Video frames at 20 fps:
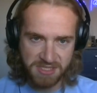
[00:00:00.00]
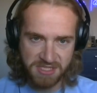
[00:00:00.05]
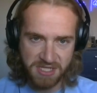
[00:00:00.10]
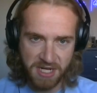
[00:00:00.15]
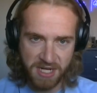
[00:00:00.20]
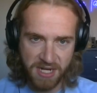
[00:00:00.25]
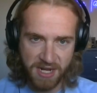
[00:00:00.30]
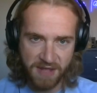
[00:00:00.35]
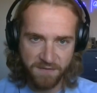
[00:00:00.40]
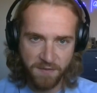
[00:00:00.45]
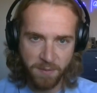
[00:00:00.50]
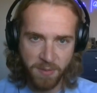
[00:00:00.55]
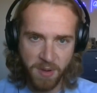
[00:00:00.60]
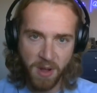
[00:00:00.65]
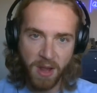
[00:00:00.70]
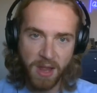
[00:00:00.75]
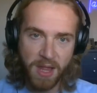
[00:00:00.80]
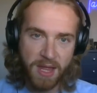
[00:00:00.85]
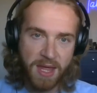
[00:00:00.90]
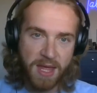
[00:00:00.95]
Sunday Night
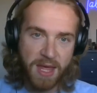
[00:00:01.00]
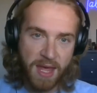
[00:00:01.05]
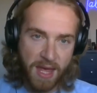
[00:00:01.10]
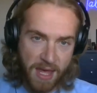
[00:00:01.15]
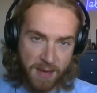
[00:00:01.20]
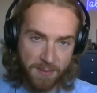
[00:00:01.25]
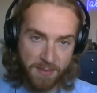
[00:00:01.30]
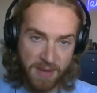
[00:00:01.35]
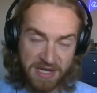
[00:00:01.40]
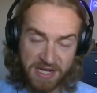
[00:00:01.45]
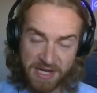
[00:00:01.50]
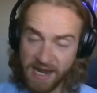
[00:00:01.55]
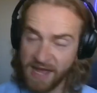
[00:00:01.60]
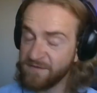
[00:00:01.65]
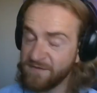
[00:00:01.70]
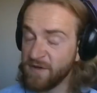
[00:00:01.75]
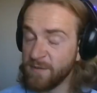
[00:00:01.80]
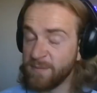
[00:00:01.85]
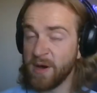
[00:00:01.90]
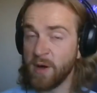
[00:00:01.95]
Football. Monday
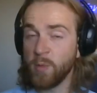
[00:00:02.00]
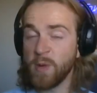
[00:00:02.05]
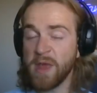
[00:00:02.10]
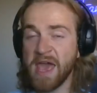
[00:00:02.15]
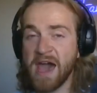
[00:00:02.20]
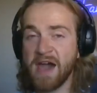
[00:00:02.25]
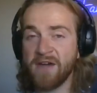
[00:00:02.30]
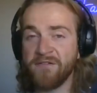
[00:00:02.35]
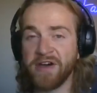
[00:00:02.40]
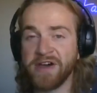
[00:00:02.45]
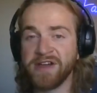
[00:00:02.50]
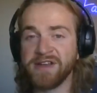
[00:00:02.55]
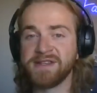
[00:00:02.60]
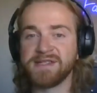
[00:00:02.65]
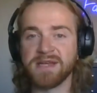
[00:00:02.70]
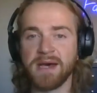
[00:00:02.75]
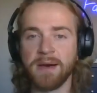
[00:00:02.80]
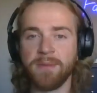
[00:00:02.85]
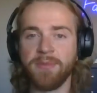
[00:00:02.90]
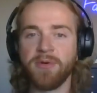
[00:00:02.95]
Night Football, we have a
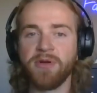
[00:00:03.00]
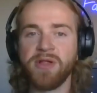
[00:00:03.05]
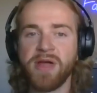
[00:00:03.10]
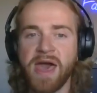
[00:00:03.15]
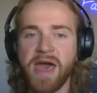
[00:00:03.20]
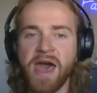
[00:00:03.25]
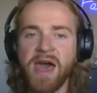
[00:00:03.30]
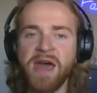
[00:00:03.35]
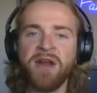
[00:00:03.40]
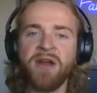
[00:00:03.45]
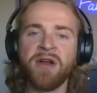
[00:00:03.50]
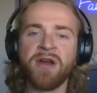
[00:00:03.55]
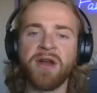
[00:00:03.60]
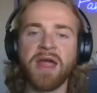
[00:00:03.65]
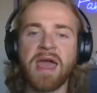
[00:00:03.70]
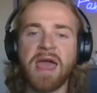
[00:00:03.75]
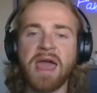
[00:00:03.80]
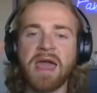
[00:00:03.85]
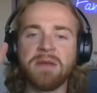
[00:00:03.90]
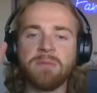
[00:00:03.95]
double header.
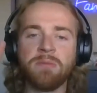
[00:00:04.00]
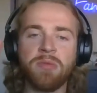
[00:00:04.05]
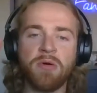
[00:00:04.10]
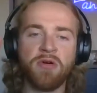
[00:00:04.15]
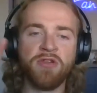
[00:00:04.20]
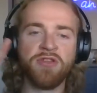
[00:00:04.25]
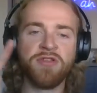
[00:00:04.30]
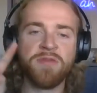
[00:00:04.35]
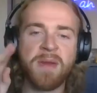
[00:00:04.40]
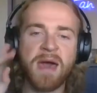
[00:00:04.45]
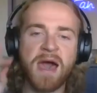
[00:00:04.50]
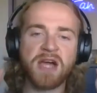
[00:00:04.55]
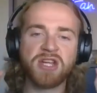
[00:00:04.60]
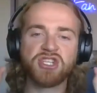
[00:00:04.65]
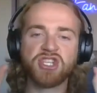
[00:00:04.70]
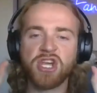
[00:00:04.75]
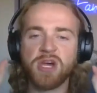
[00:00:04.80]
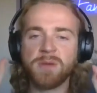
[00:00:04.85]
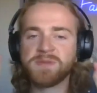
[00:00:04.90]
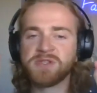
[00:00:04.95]
And both
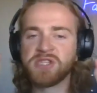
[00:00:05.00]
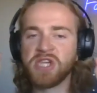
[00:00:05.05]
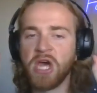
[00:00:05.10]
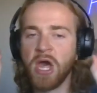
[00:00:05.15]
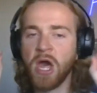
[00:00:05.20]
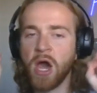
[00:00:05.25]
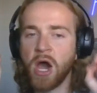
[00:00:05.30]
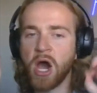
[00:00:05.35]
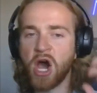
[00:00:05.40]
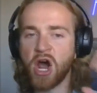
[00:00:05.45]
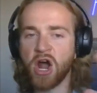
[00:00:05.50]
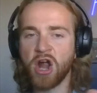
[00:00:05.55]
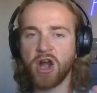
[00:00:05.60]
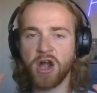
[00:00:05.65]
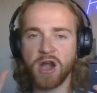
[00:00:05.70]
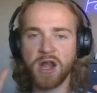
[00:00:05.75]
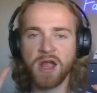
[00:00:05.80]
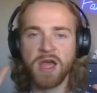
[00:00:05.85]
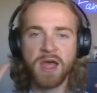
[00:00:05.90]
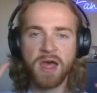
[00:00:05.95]
matchups
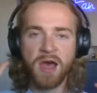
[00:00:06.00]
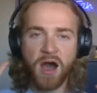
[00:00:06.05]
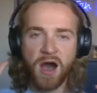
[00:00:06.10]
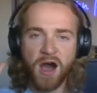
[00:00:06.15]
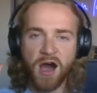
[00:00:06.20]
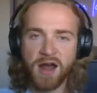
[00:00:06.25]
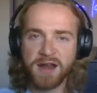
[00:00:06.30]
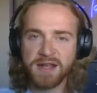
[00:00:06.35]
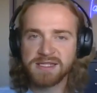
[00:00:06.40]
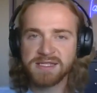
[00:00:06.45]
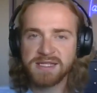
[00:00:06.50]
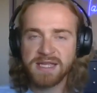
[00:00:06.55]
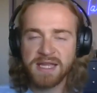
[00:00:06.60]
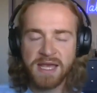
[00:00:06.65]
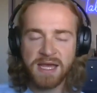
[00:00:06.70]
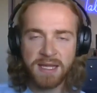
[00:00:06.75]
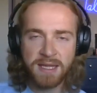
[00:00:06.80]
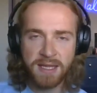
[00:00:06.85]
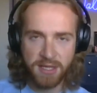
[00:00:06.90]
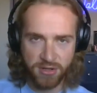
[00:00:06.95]
are honestly
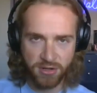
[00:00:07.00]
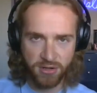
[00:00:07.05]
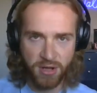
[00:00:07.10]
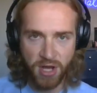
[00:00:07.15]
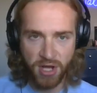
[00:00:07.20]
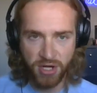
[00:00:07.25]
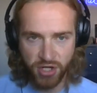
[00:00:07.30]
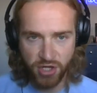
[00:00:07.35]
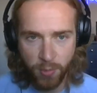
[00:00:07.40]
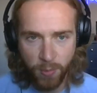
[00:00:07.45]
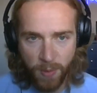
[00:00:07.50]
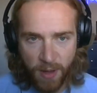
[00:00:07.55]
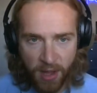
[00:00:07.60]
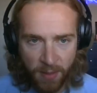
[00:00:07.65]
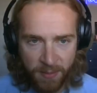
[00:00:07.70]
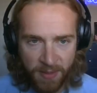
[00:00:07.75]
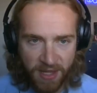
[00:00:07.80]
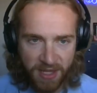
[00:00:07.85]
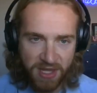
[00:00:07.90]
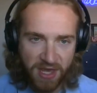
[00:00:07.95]
a little
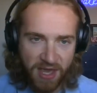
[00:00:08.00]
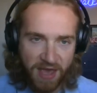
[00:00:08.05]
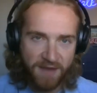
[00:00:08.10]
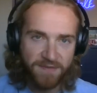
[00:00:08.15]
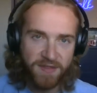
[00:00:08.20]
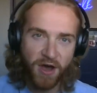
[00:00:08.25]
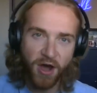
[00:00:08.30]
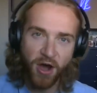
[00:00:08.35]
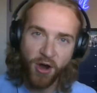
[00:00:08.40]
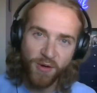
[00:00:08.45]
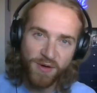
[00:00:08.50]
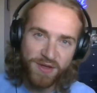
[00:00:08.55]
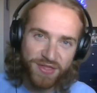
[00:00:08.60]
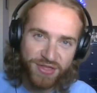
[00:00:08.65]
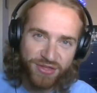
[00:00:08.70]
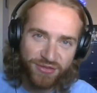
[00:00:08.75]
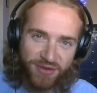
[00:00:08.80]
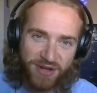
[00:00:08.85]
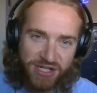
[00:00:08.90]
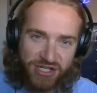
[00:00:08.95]
underwhelming. You have the
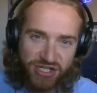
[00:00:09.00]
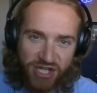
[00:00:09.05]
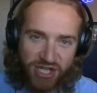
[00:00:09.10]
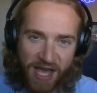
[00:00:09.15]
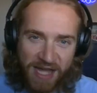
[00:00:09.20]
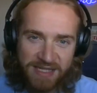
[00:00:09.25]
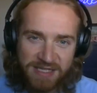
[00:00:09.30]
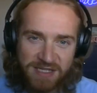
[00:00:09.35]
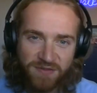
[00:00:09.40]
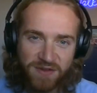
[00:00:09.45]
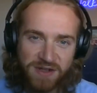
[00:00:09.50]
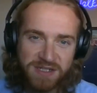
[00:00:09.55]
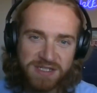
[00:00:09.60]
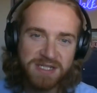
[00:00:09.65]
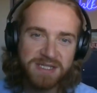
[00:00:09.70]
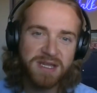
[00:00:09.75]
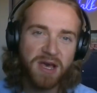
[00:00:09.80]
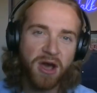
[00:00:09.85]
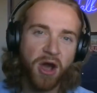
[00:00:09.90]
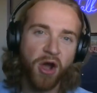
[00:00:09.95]
0-3 Jets
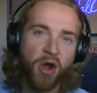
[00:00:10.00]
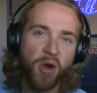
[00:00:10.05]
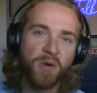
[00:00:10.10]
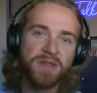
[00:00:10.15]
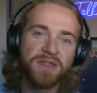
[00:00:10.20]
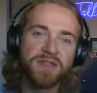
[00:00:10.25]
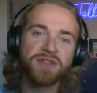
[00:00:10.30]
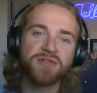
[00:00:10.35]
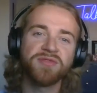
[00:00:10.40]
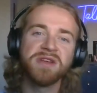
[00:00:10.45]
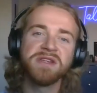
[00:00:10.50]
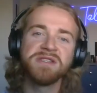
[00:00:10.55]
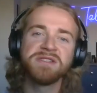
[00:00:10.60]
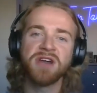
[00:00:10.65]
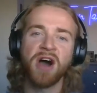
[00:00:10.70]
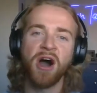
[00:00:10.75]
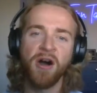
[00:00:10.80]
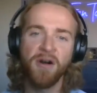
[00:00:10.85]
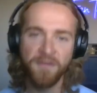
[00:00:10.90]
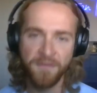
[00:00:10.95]
versus the 0-3
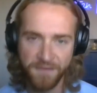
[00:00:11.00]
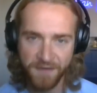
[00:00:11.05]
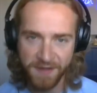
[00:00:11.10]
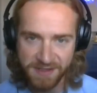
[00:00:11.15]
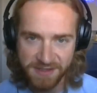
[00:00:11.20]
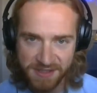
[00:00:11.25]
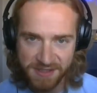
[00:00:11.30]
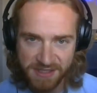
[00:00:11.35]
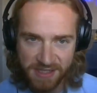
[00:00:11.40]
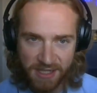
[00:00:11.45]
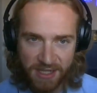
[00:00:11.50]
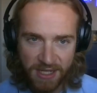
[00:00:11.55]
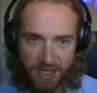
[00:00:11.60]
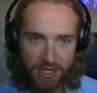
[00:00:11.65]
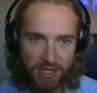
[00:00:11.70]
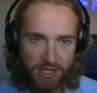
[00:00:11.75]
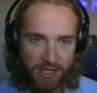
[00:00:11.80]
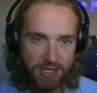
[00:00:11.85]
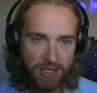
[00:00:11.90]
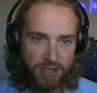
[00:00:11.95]
Dolphins.
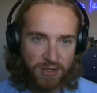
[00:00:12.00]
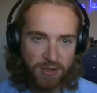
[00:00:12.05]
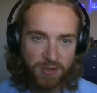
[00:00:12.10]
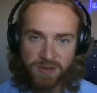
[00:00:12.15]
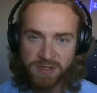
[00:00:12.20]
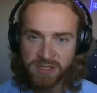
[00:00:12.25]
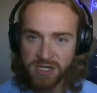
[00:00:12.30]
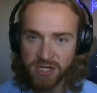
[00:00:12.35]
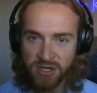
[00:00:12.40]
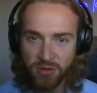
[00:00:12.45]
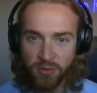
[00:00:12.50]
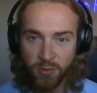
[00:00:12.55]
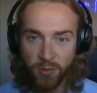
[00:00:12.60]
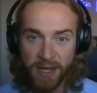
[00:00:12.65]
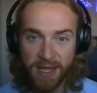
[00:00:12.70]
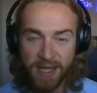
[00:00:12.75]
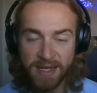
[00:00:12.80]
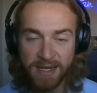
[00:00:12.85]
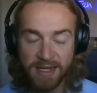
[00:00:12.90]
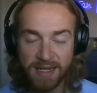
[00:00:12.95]
Who's going to
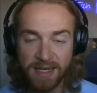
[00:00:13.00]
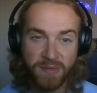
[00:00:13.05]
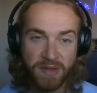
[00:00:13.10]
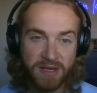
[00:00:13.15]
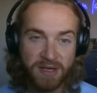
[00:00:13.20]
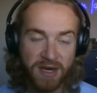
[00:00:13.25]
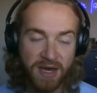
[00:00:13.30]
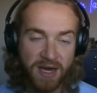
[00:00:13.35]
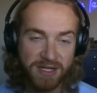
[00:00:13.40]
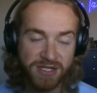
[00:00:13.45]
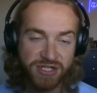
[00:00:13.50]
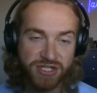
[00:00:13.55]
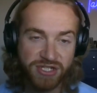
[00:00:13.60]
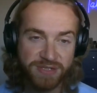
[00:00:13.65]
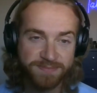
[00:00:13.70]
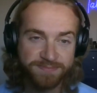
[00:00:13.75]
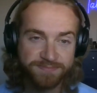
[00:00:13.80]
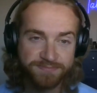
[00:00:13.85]
win? Gosh,